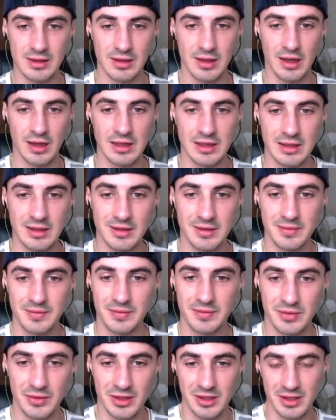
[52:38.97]
Like,
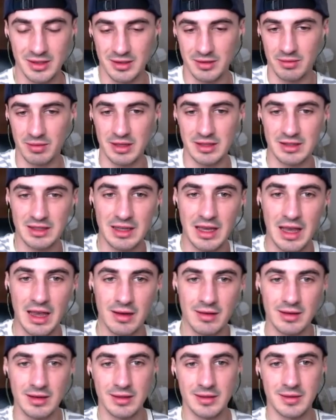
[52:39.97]
it's a bit
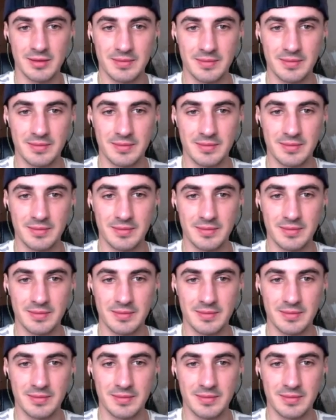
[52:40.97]
scary.